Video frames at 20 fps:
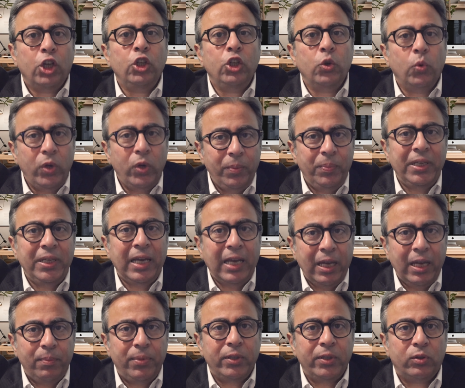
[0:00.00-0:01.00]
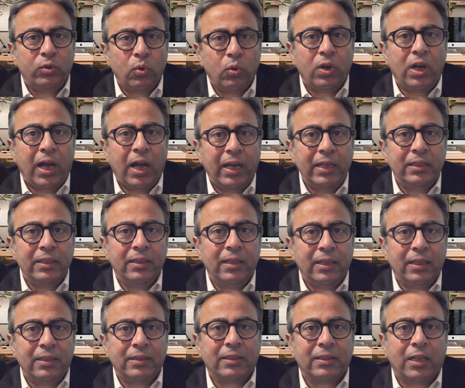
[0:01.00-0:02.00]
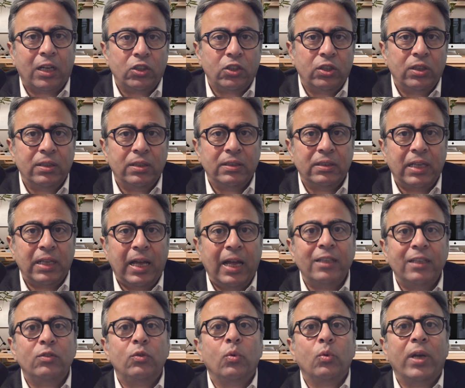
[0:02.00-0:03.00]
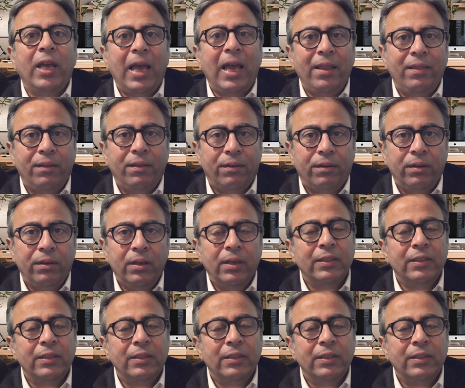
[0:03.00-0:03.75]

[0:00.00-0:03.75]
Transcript: you will be able to guide the discussions and to gather